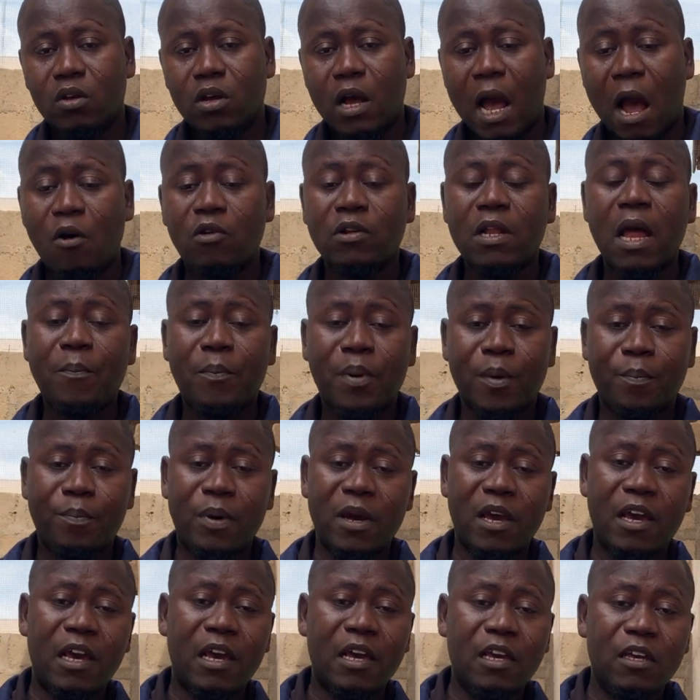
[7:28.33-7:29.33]
I will not
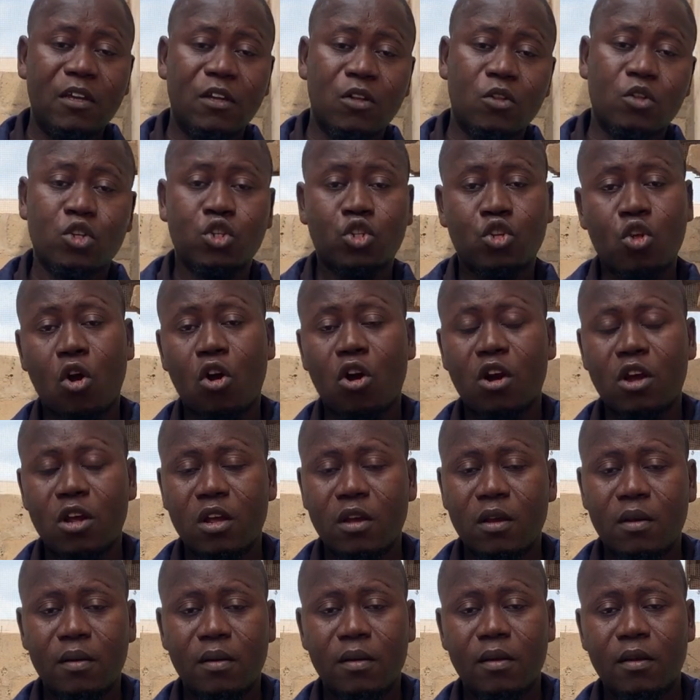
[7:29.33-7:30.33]
prepare to stock
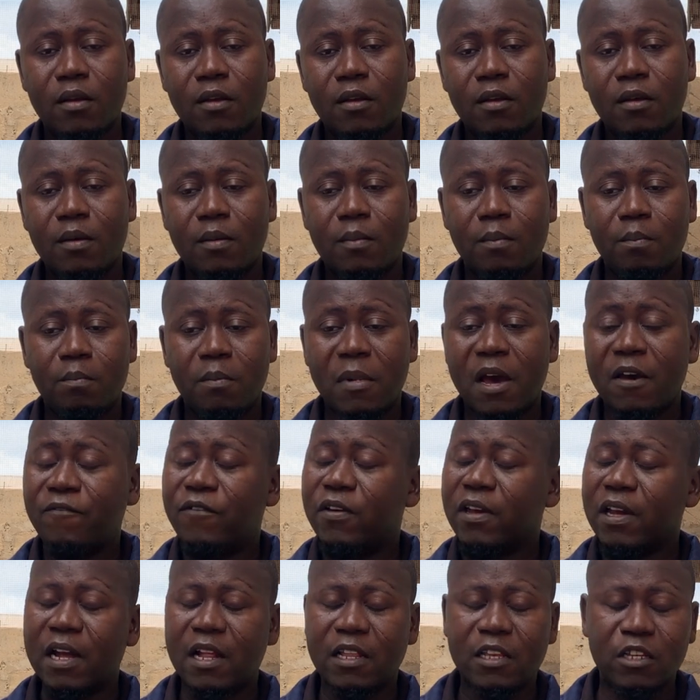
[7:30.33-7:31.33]
my
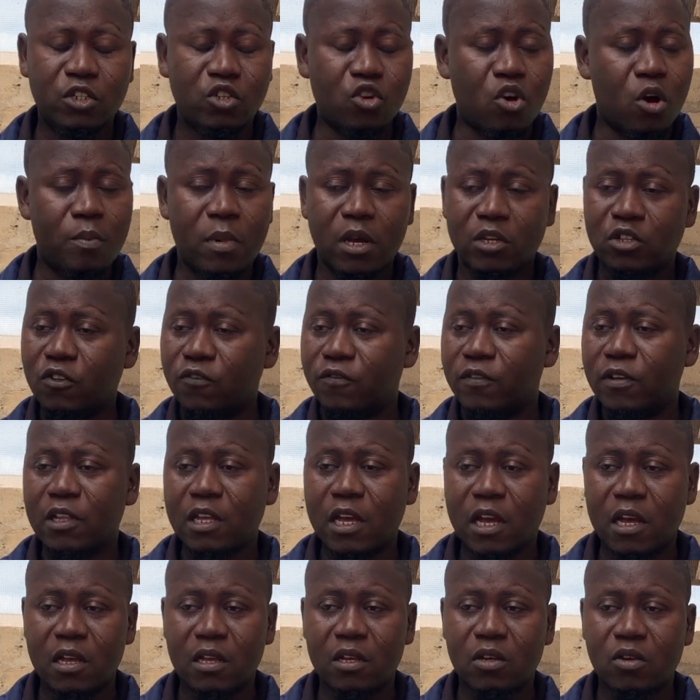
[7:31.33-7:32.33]
fingerlings or my
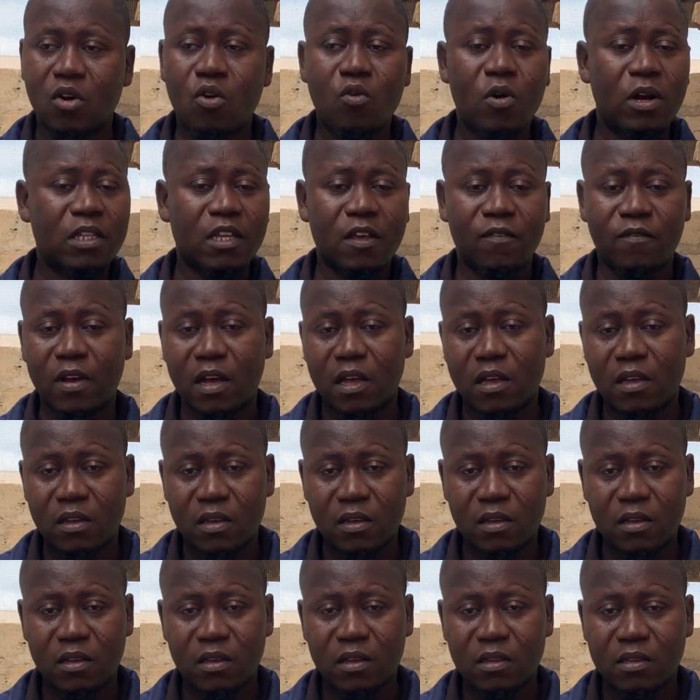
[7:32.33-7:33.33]
juvenile or whatever
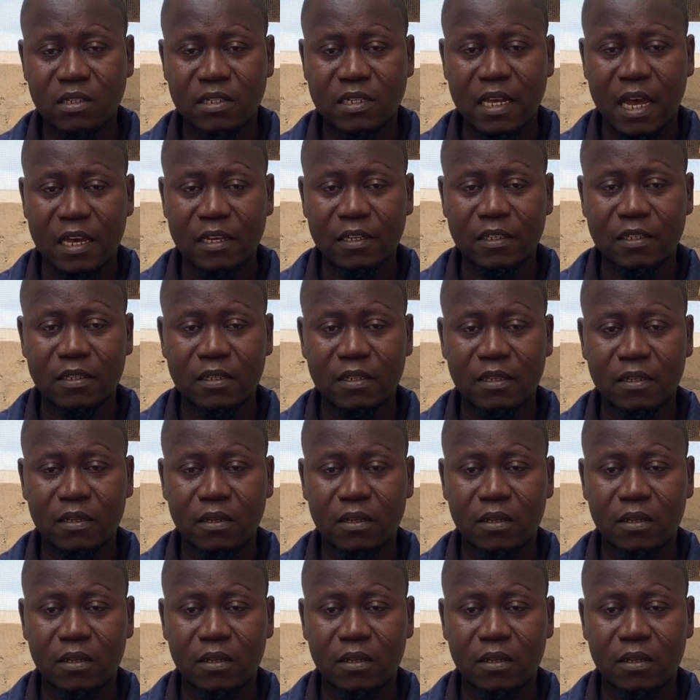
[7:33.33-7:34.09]
size.